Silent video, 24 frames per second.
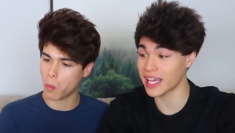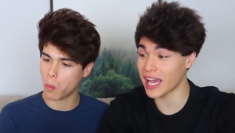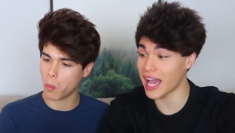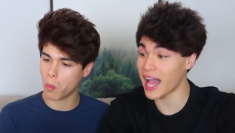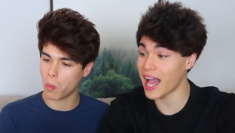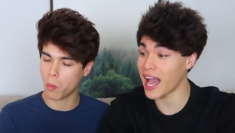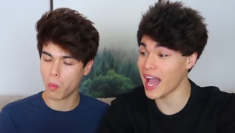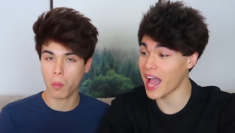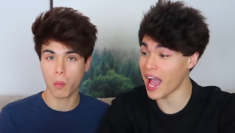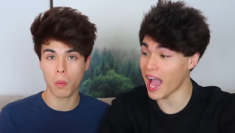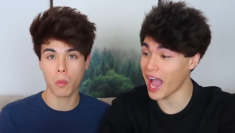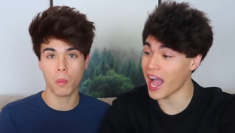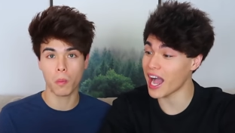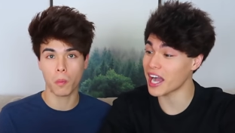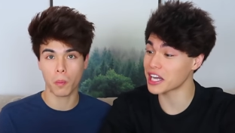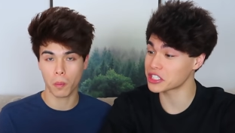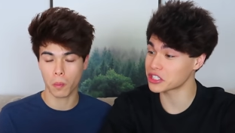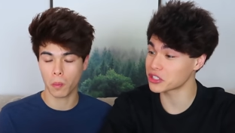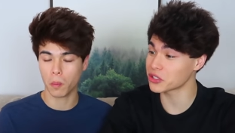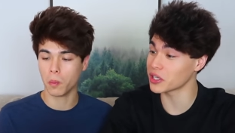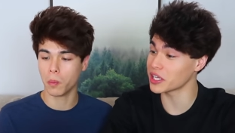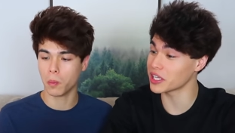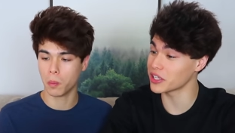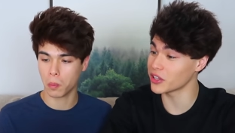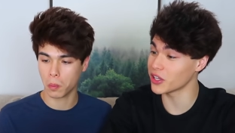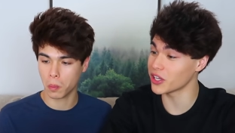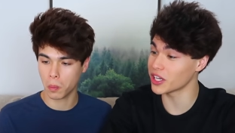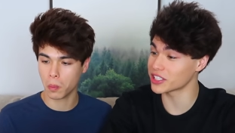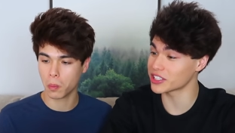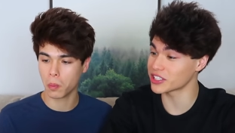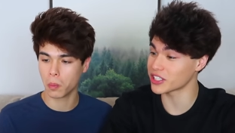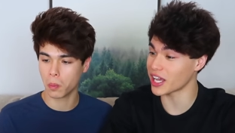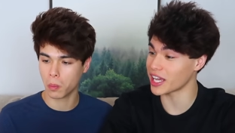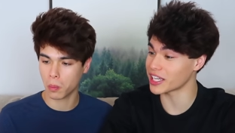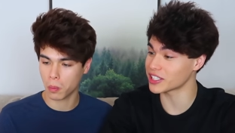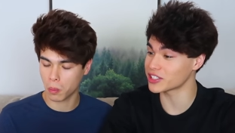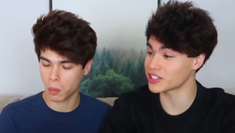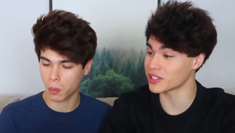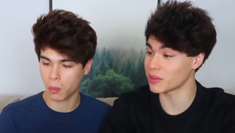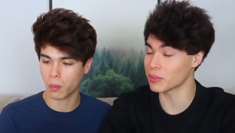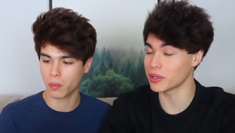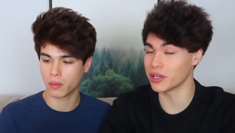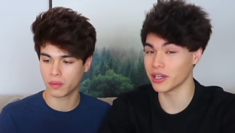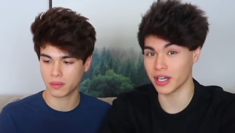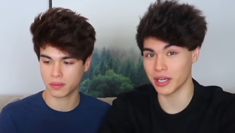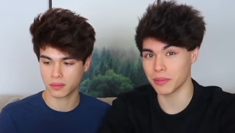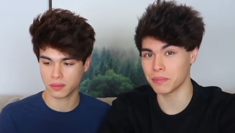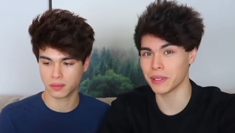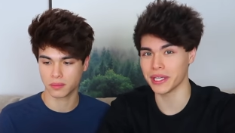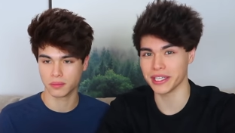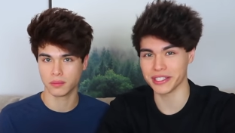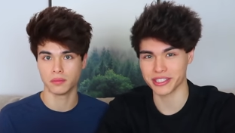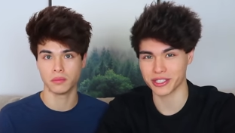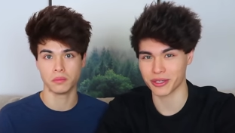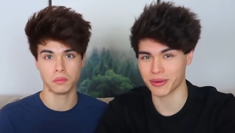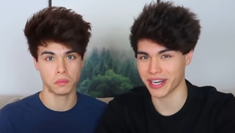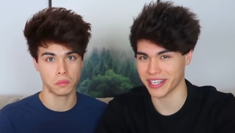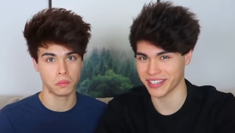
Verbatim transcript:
Speaker 1: That actually looks like some good pizza